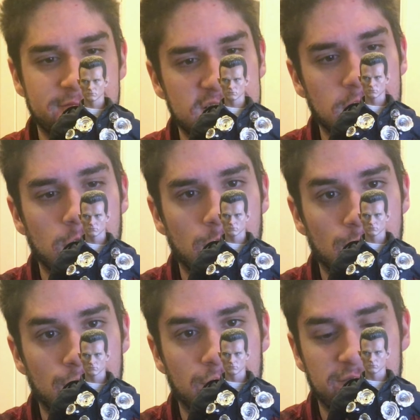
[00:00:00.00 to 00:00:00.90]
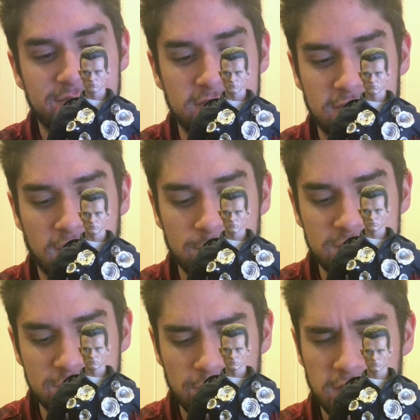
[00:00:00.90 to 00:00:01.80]
so I'm
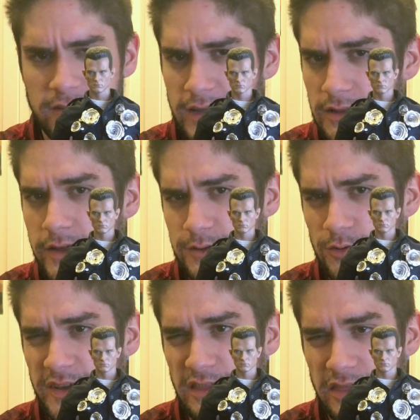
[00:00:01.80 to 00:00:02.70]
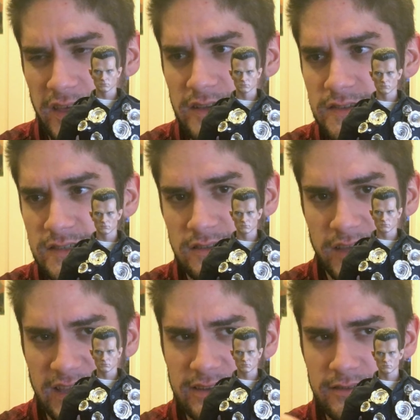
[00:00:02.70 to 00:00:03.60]
starting to collect all my things,
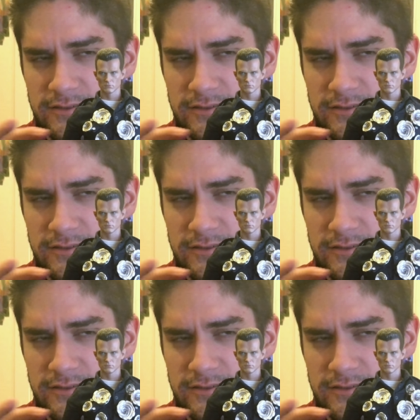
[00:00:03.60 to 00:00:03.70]
like